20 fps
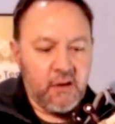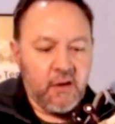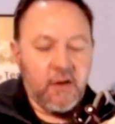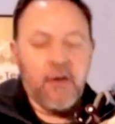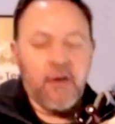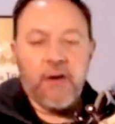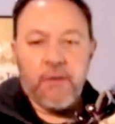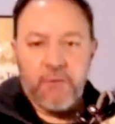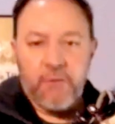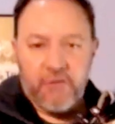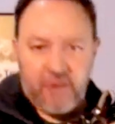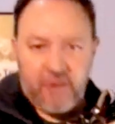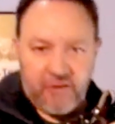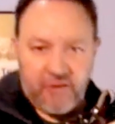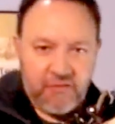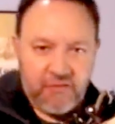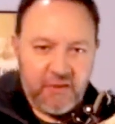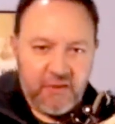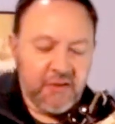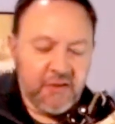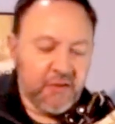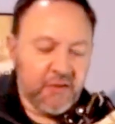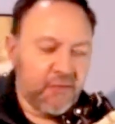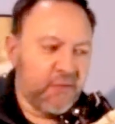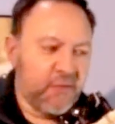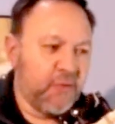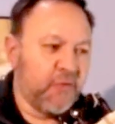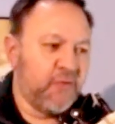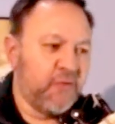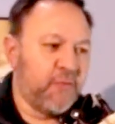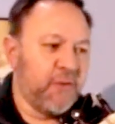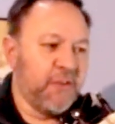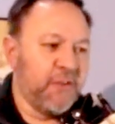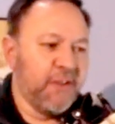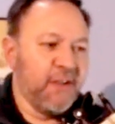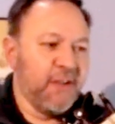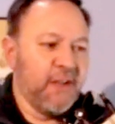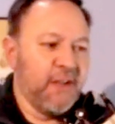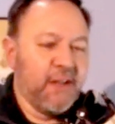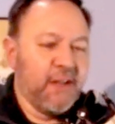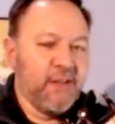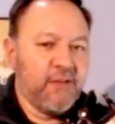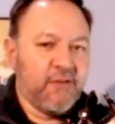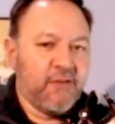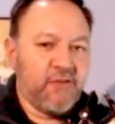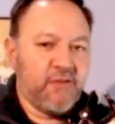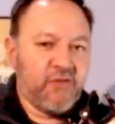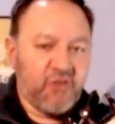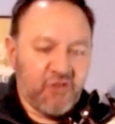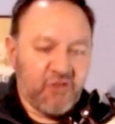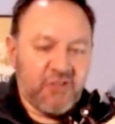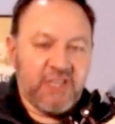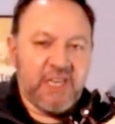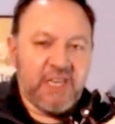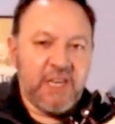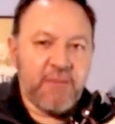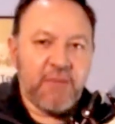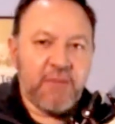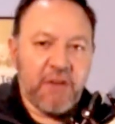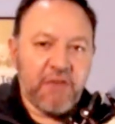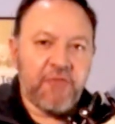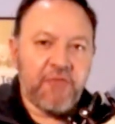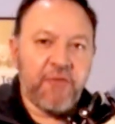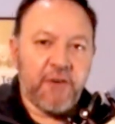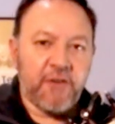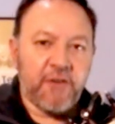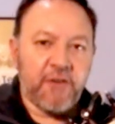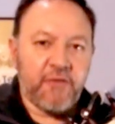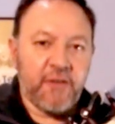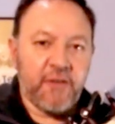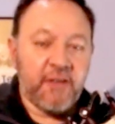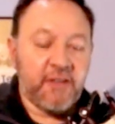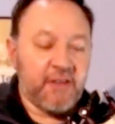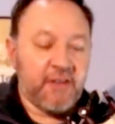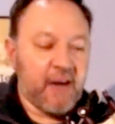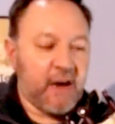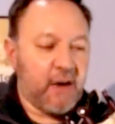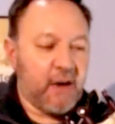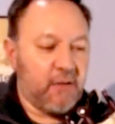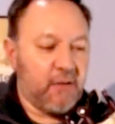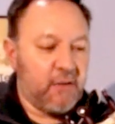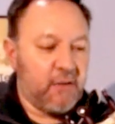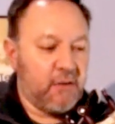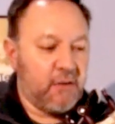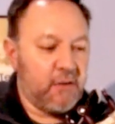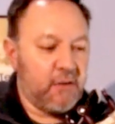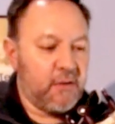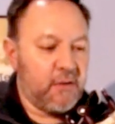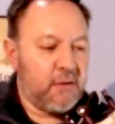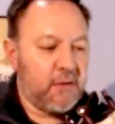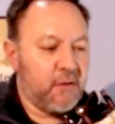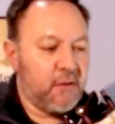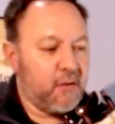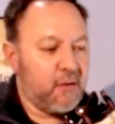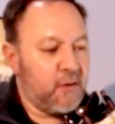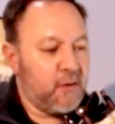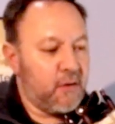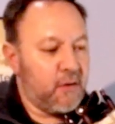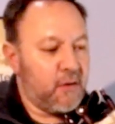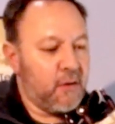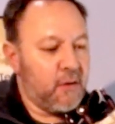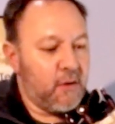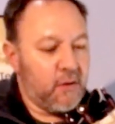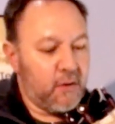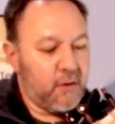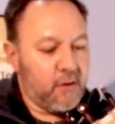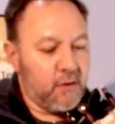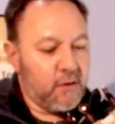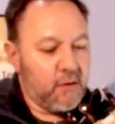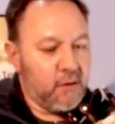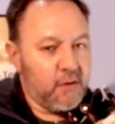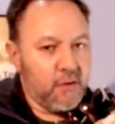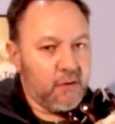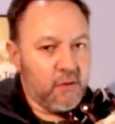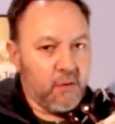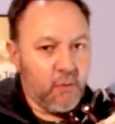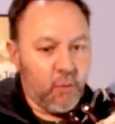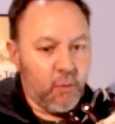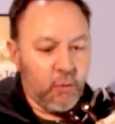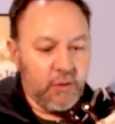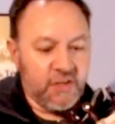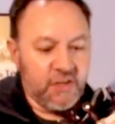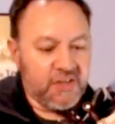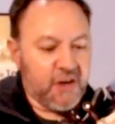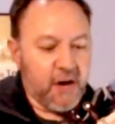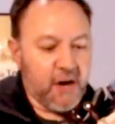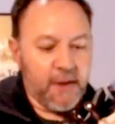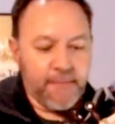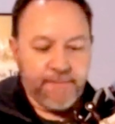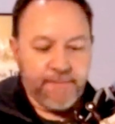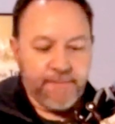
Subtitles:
I'm exaggerating, of course, but just keep that first finger down all the time.